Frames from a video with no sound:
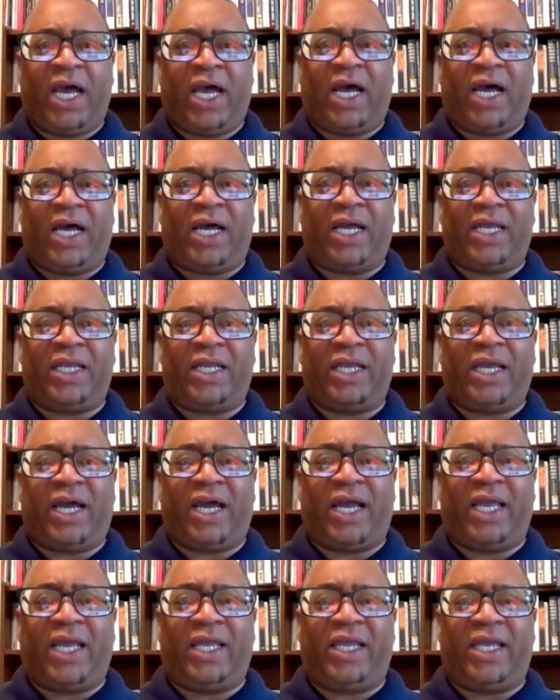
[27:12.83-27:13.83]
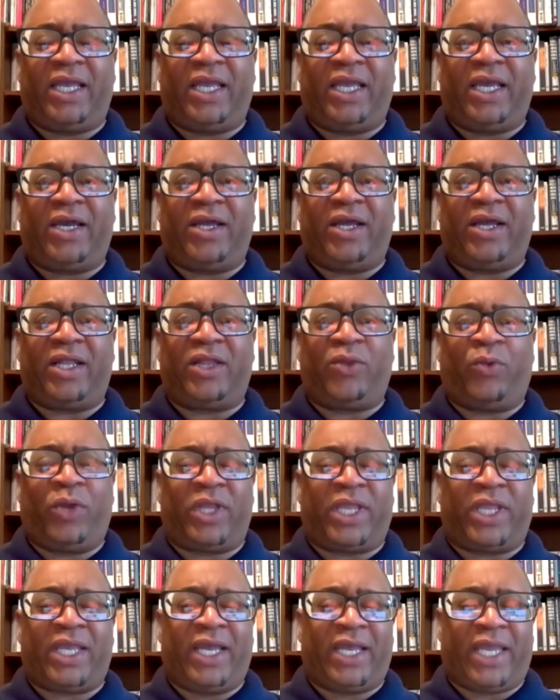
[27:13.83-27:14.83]
I, I, the
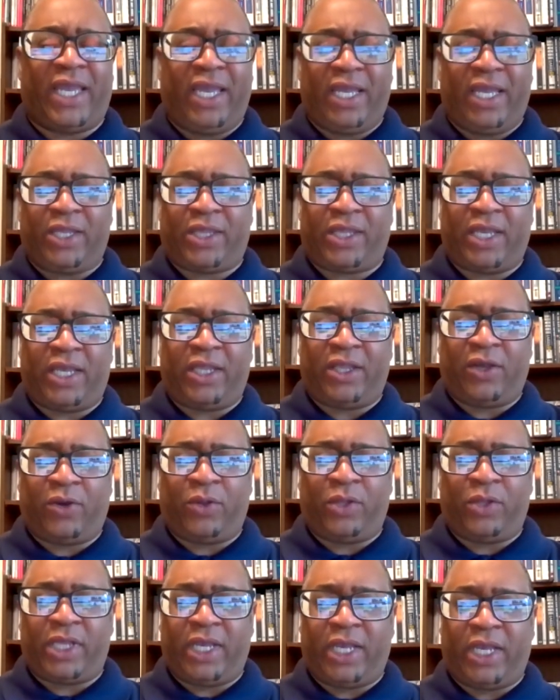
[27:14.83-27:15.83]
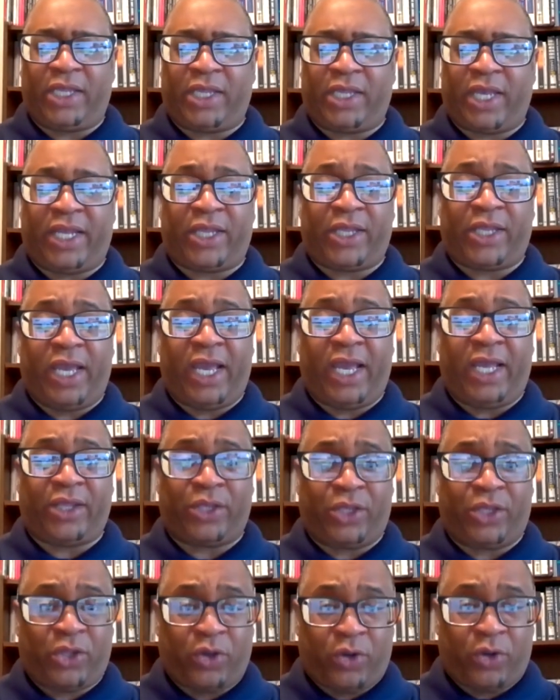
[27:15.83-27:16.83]
one thing I can say though is that
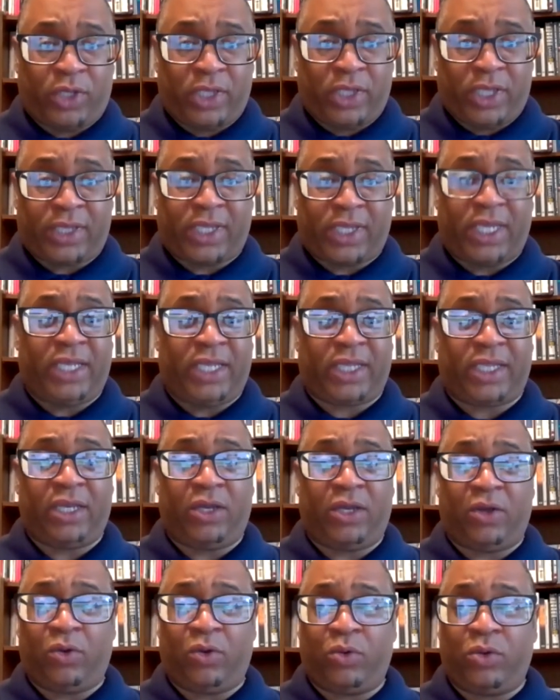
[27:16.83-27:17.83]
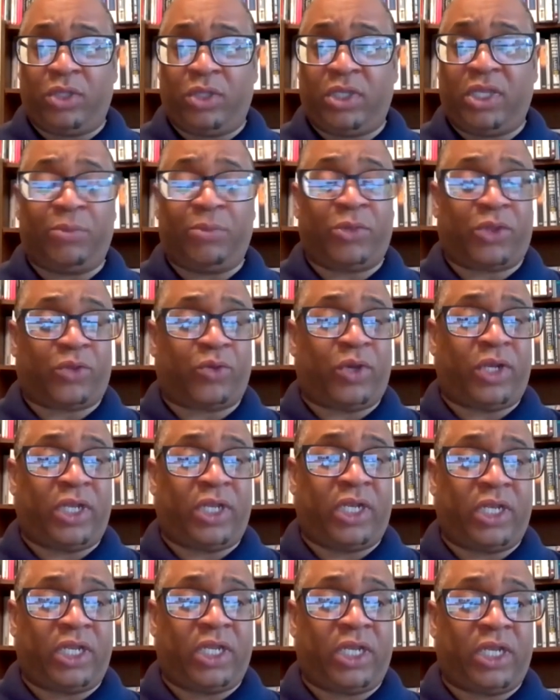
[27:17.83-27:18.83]
as a journalist, he still
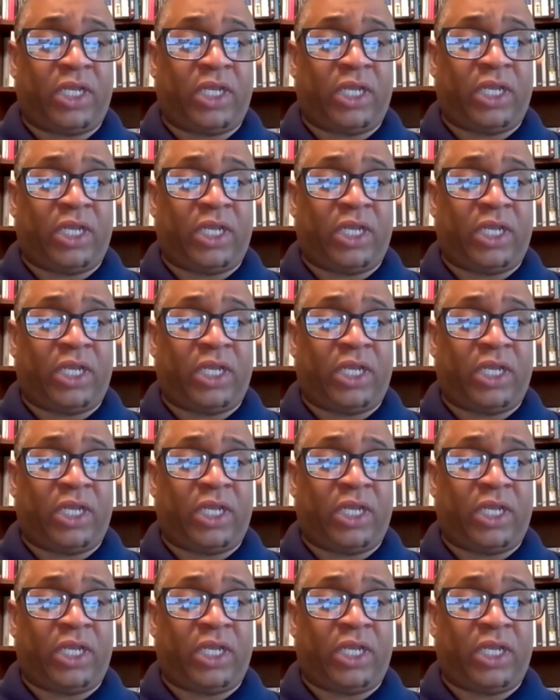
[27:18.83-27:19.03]
demonstrated